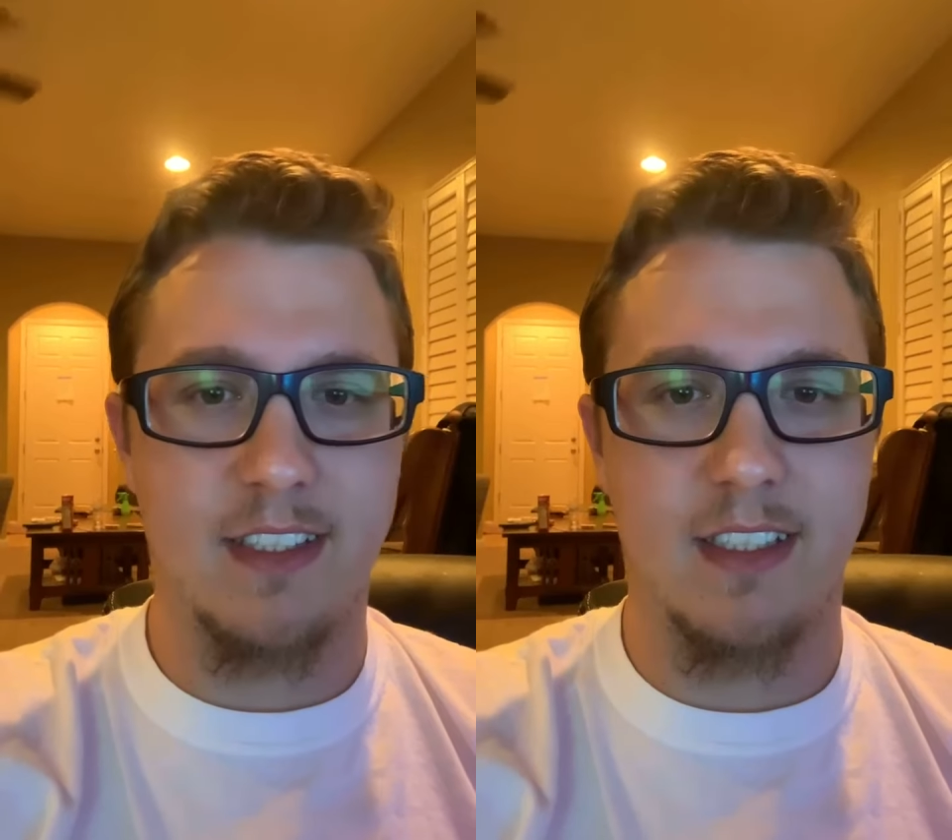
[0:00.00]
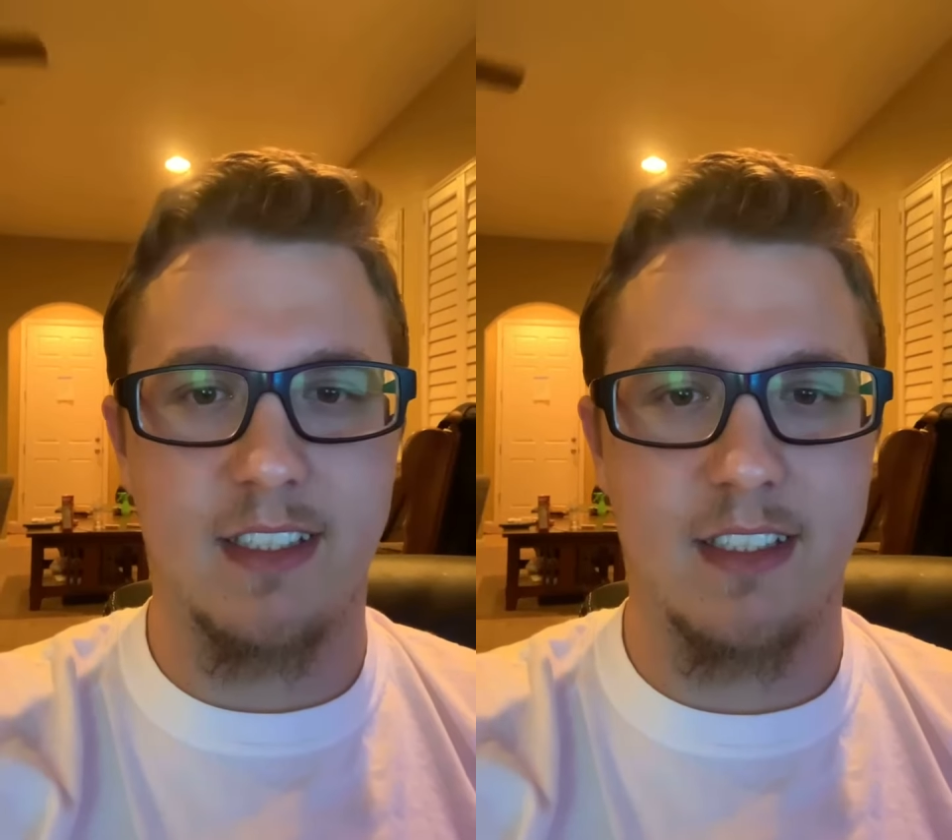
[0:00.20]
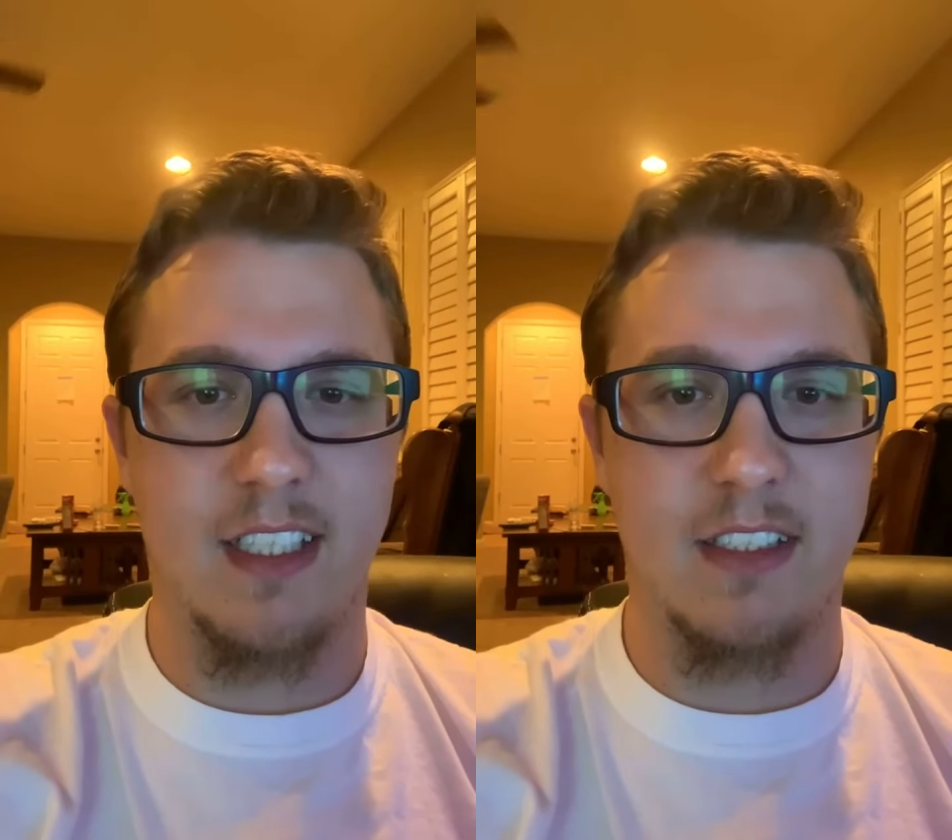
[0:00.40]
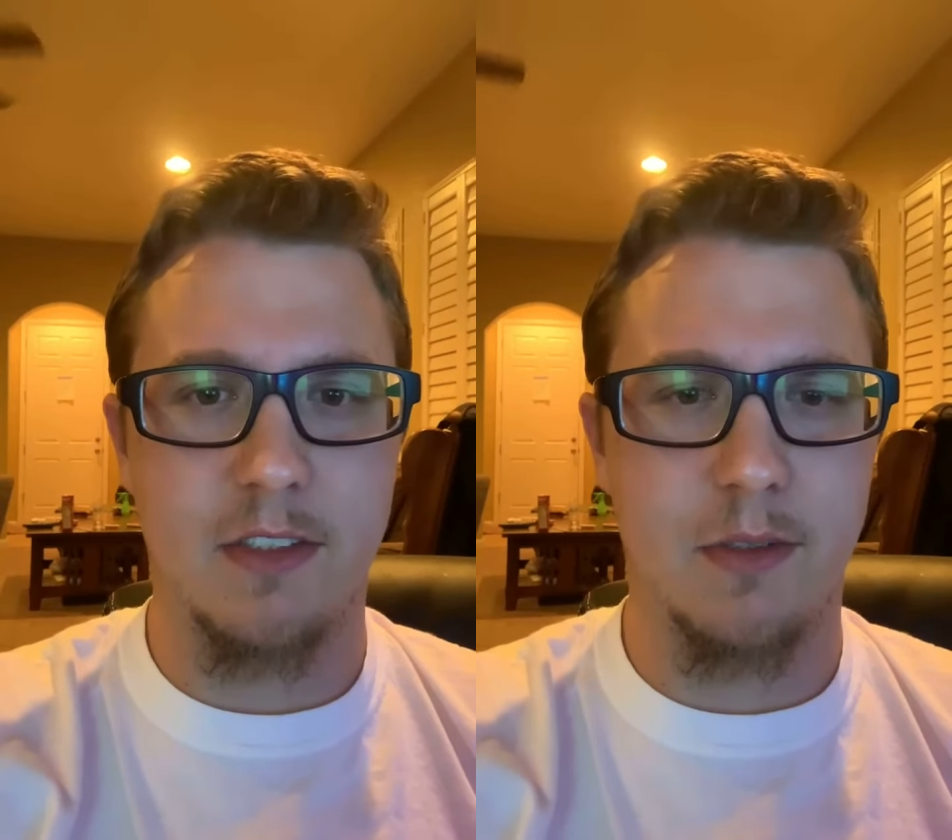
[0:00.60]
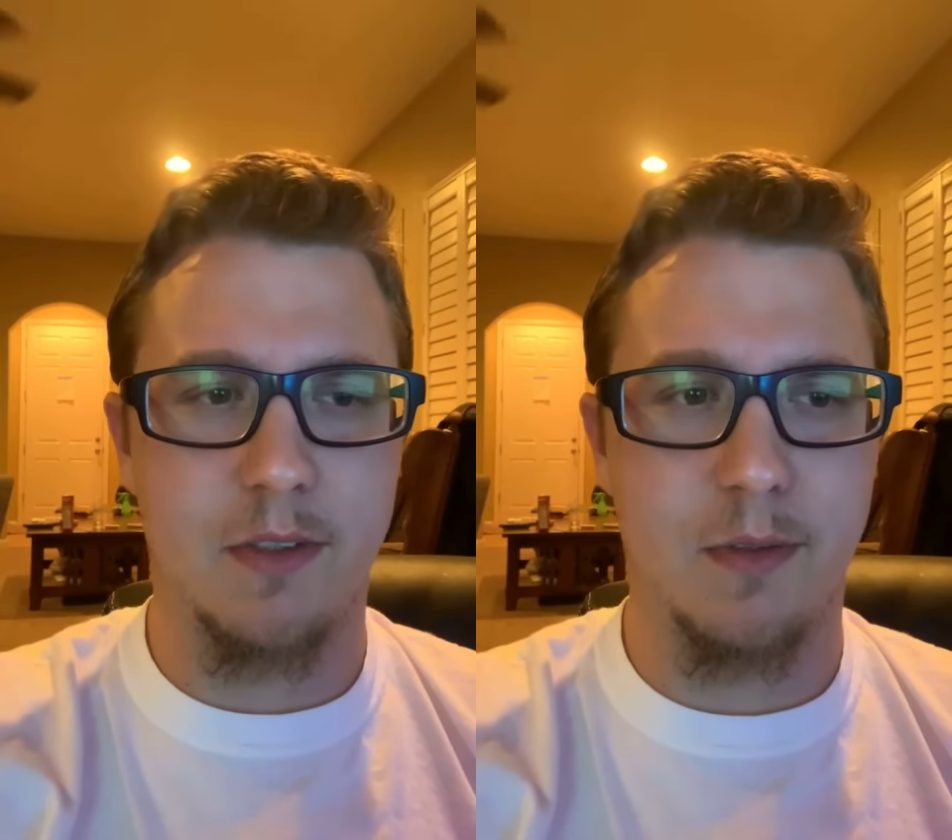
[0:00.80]
Like in like
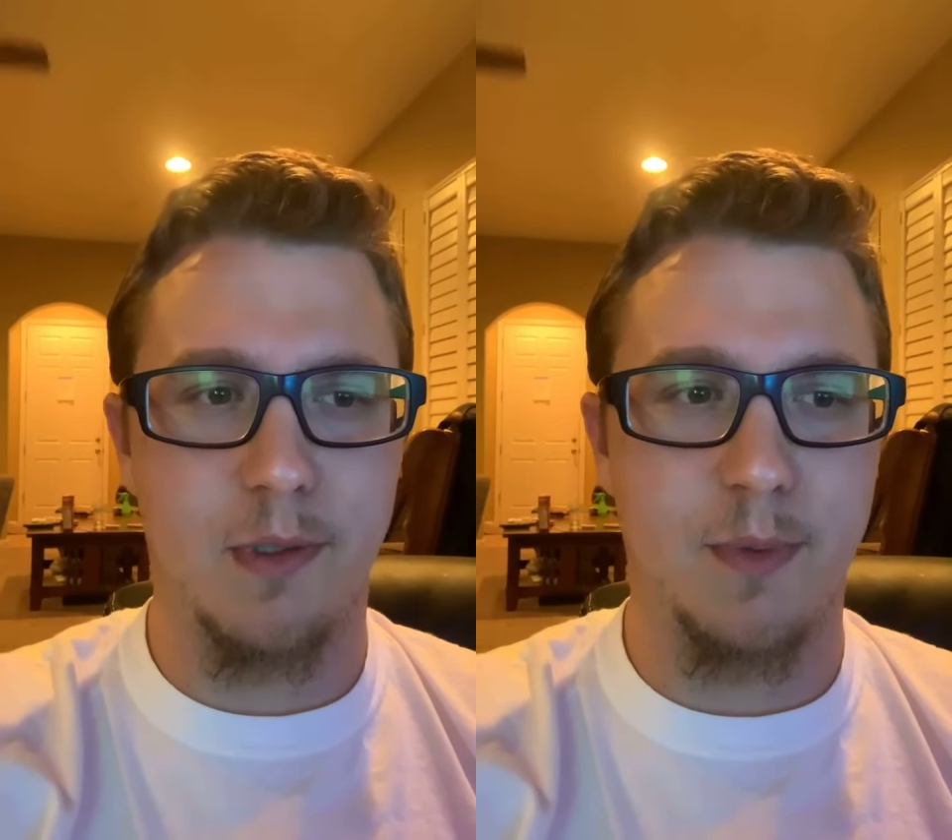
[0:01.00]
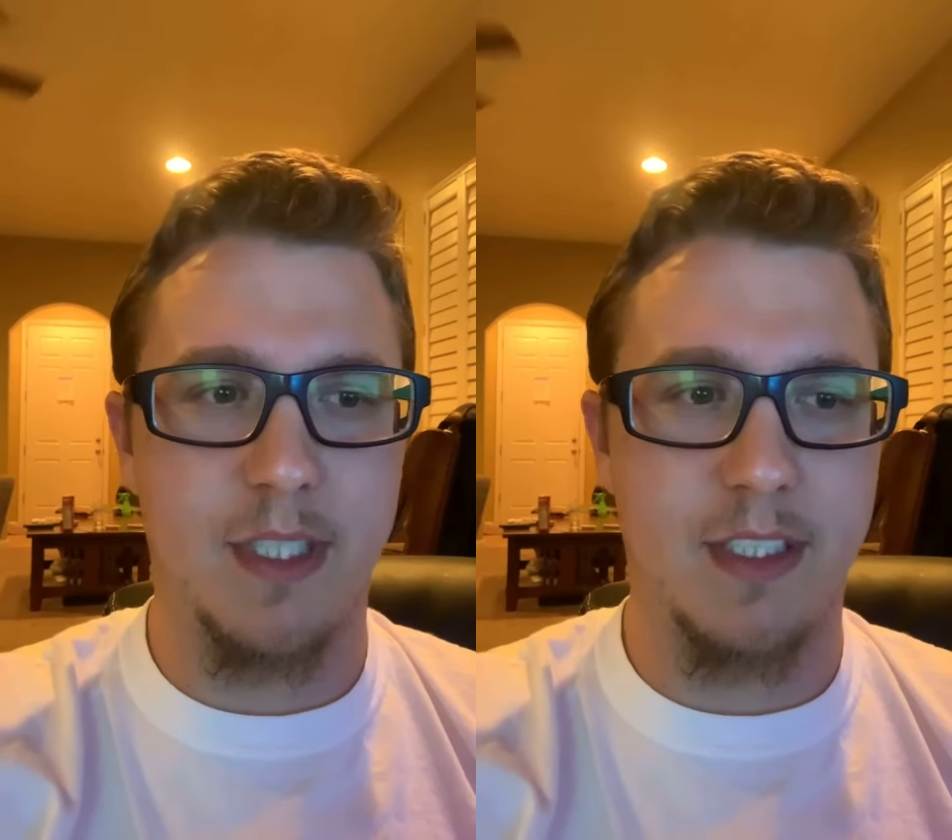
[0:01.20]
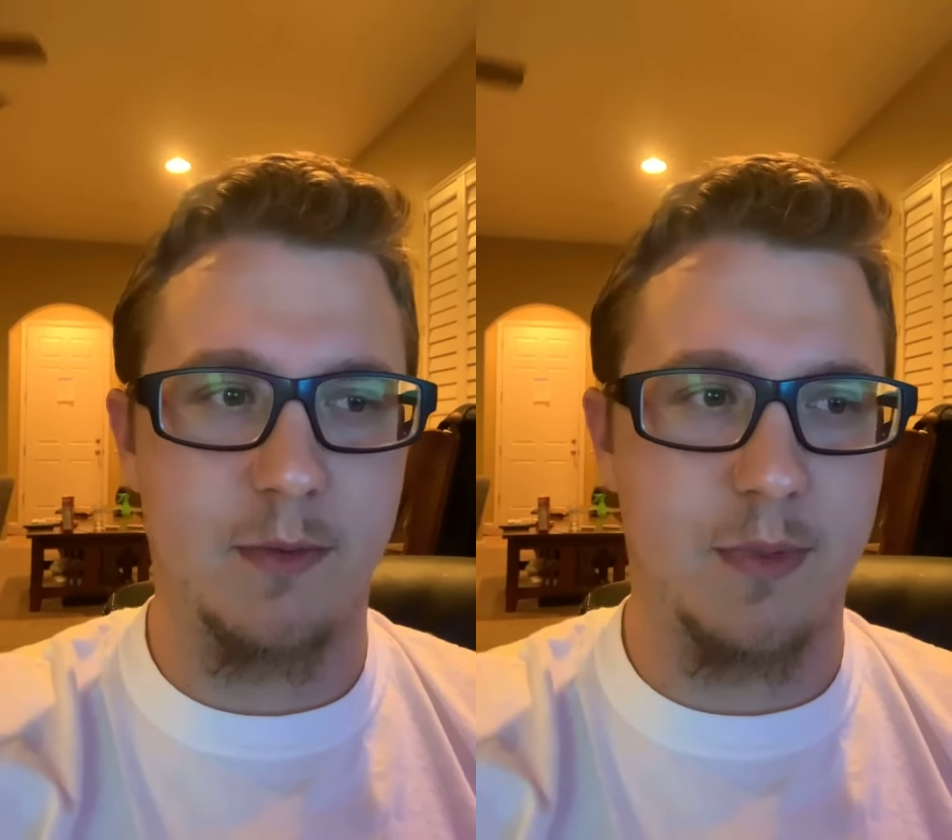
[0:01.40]
two or three weeks,